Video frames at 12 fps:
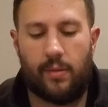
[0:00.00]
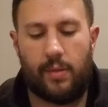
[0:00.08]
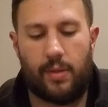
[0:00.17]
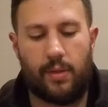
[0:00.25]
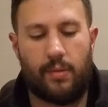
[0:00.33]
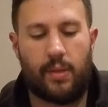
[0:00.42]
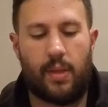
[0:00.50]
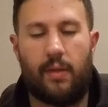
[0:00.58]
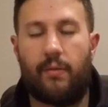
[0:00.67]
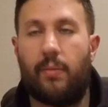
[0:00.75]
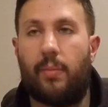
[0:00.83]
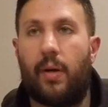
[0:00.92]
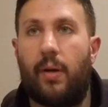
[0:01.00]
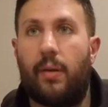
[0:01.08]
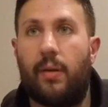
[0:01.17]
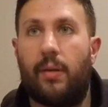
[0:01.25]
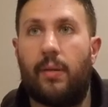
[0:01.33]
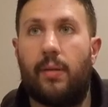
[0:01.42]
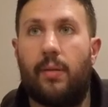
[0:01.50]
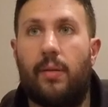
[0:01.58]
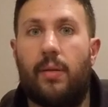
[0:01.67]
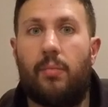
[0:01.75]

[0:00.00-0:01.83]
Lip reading: just use a different part of the